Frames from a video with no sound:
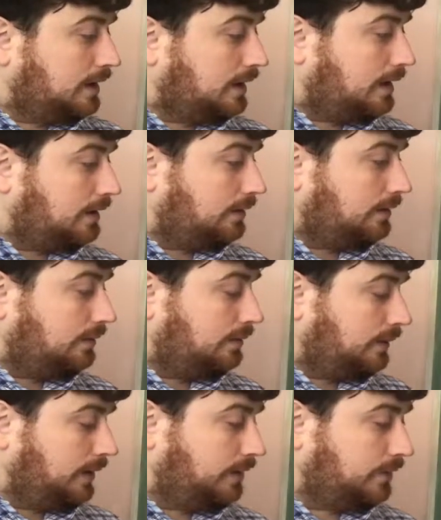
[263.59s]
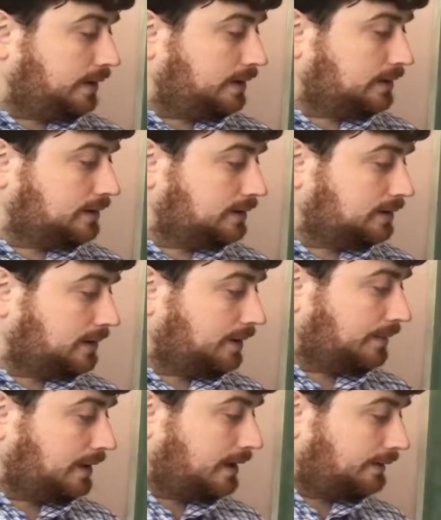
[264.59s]
and 2 equations, and
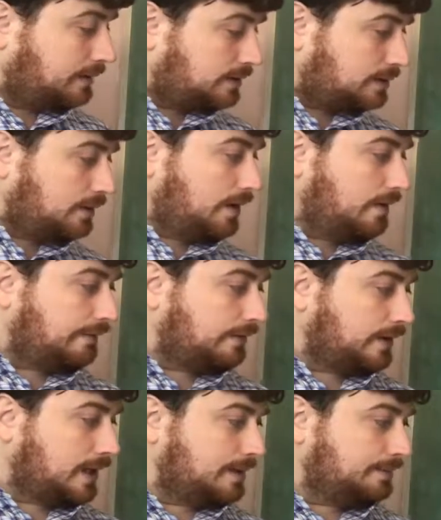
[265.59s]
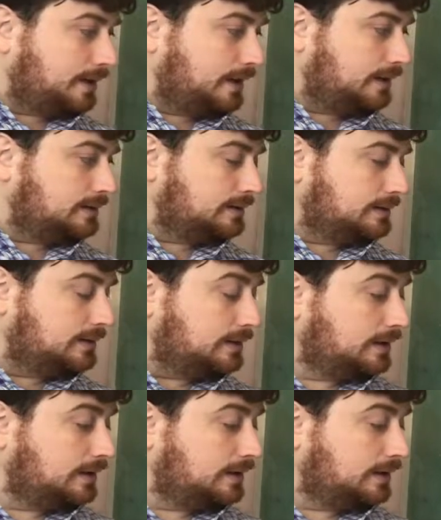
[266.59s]
I'm going to have to solve for m and n.